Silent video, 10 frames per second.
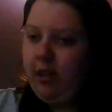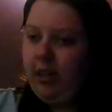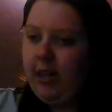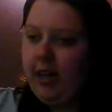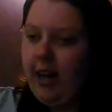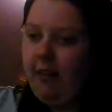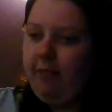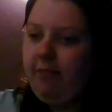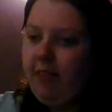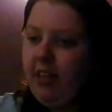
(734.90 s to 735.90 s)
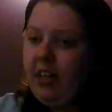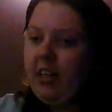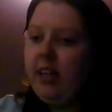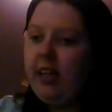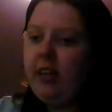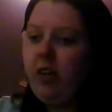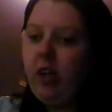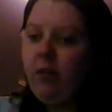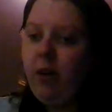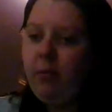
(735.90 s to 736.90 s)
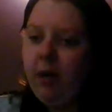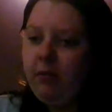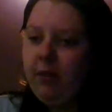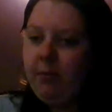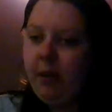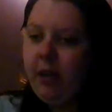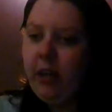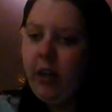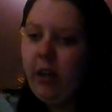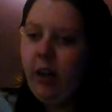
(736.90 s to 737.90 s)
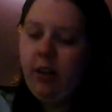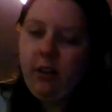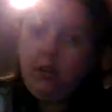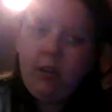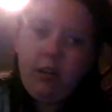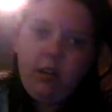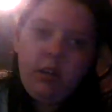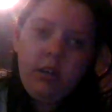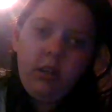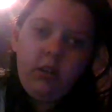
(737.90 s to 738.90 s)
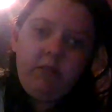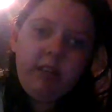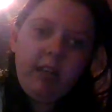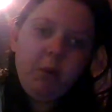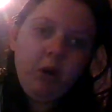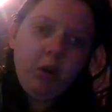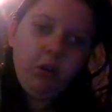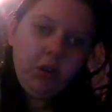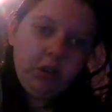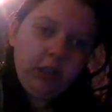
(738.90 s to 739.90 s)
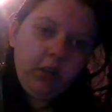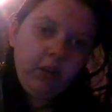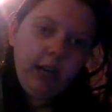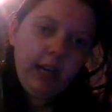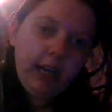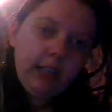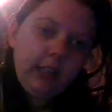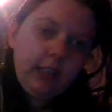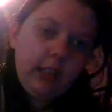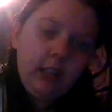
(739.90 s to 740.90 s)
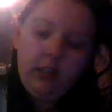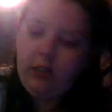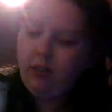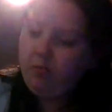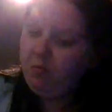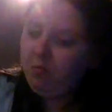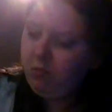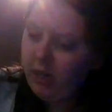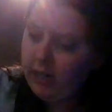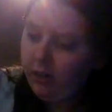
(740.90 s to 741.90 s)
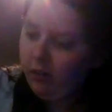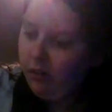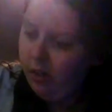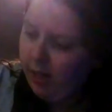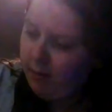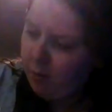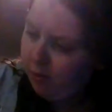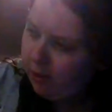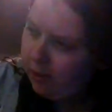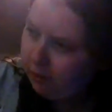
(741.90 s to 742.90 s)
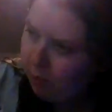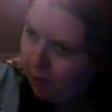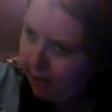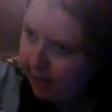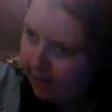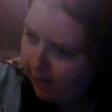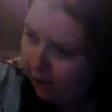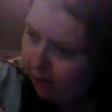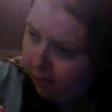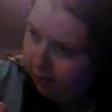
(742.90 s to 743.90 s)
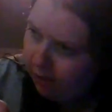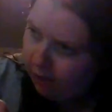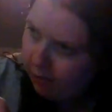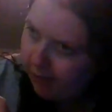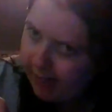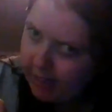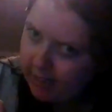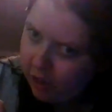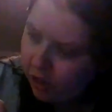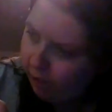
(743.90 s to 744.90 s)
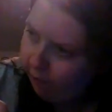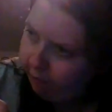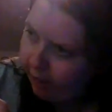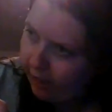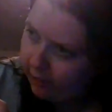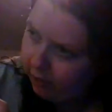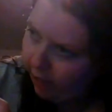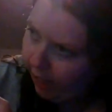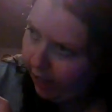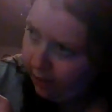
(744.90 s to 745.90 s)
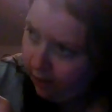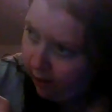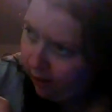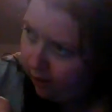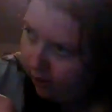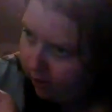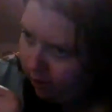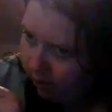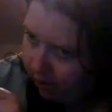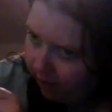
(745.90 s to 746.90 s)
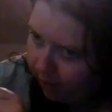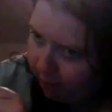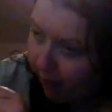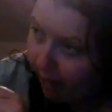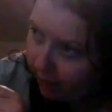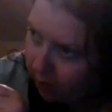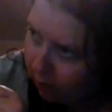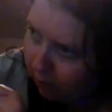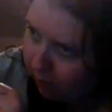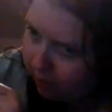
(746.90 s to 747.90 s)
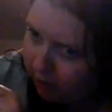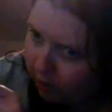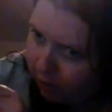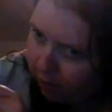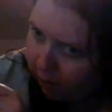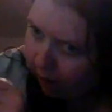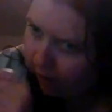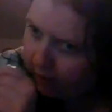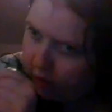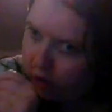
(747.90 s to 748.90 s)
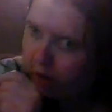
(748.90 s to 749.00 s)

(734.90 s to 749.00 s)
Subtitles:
You can look all you want, but I'm borrowing your collar. Furball also wears... Hang on. Can Mummy take it off? Mummy needs to show our friends, okay? We'll get it back. Mummy's just going to borrow it to